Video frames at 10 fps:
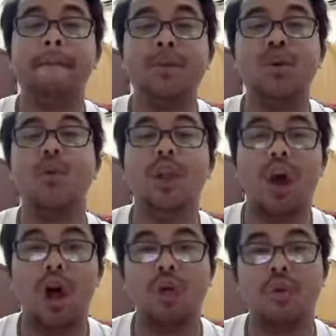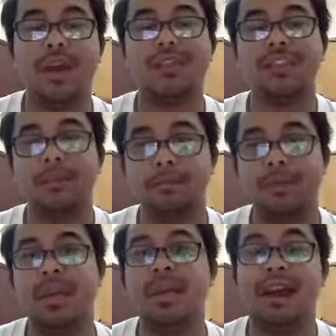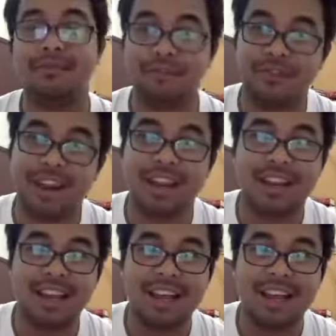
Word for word: you will always be afraid.